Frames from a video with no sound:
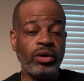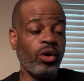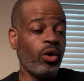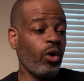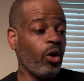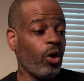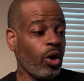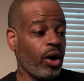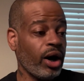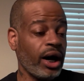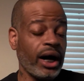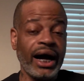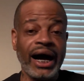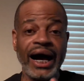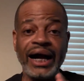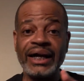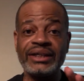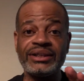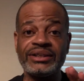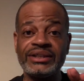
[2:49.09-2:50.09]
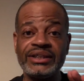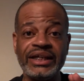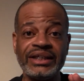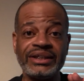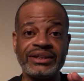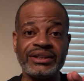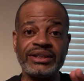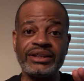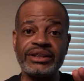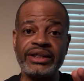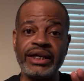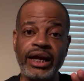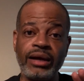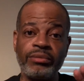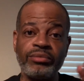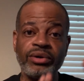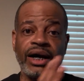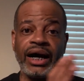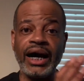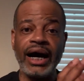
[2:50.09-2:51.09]
or I can take this
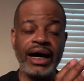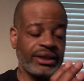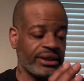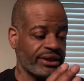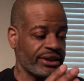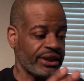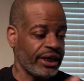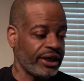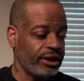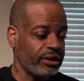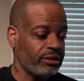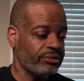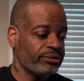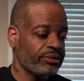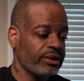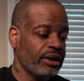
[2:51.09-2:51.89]
camera out of town,